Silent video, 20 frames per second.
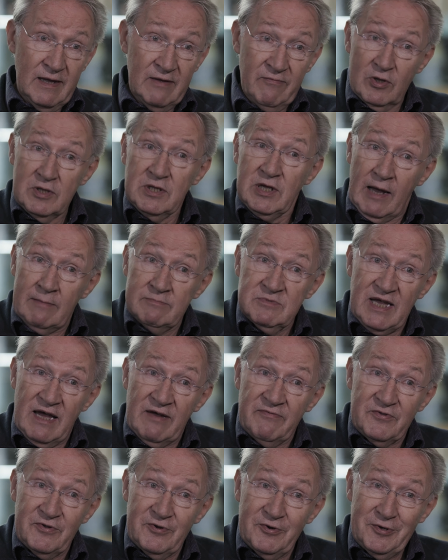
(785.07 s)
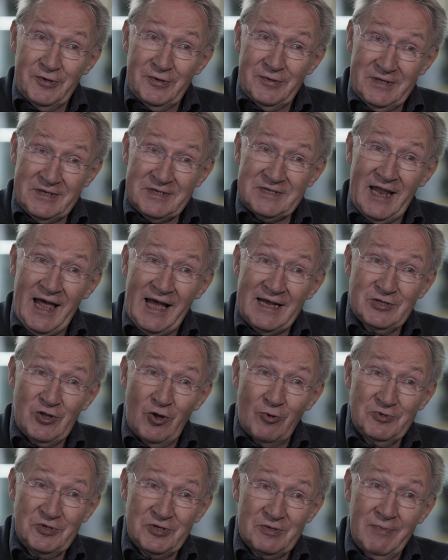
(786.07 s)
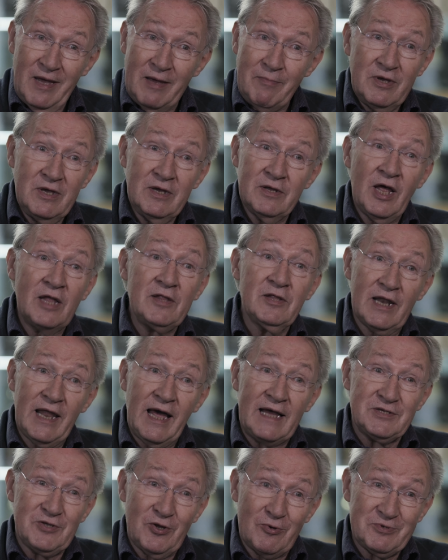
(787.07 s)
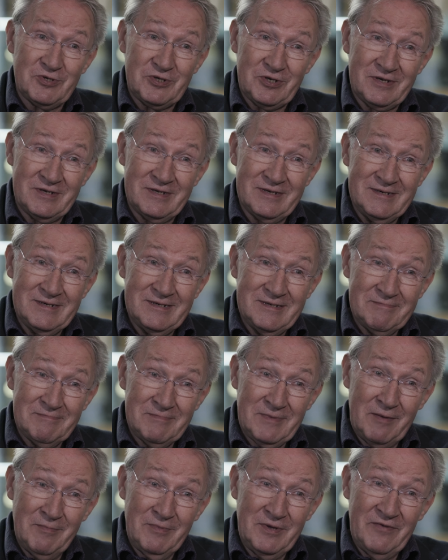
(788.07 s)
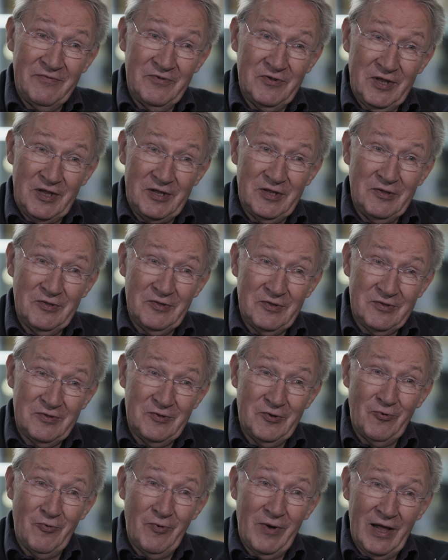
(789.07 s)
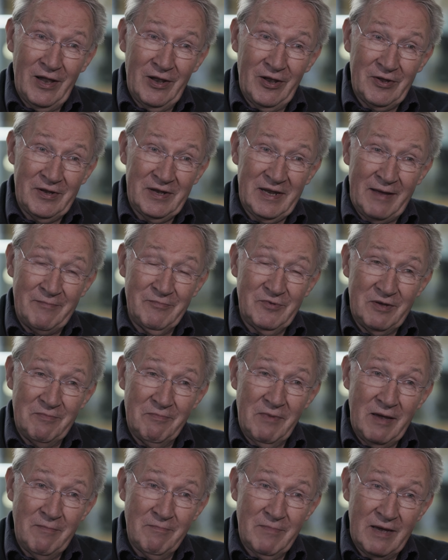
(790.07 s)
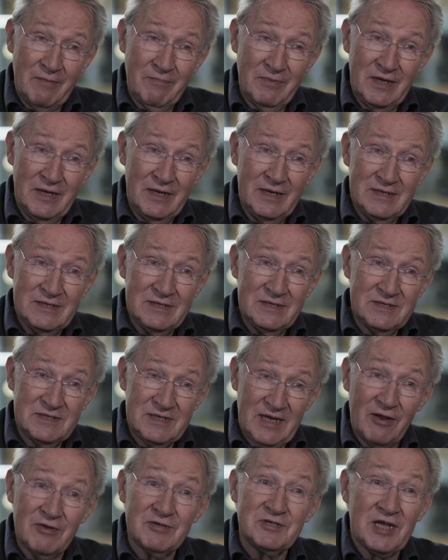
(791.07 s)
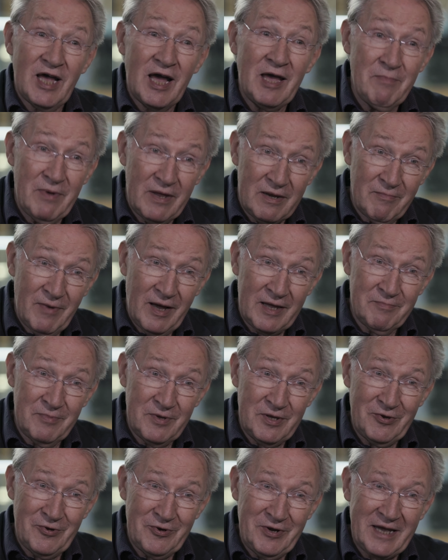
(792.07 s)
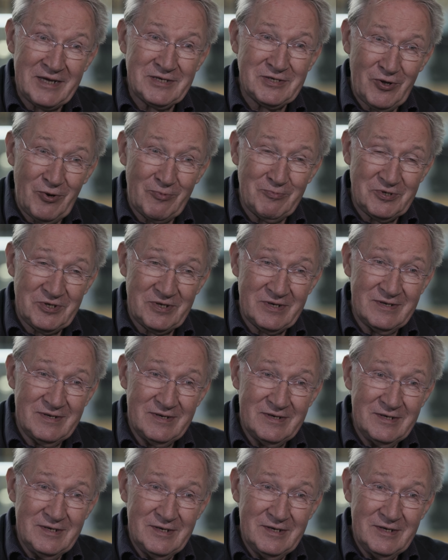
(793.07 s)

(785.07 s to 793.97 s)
And what comes after this last option? Maybe another last option. Maybe if you didn't do well on MDMA, maybe psilocybin might be your next option.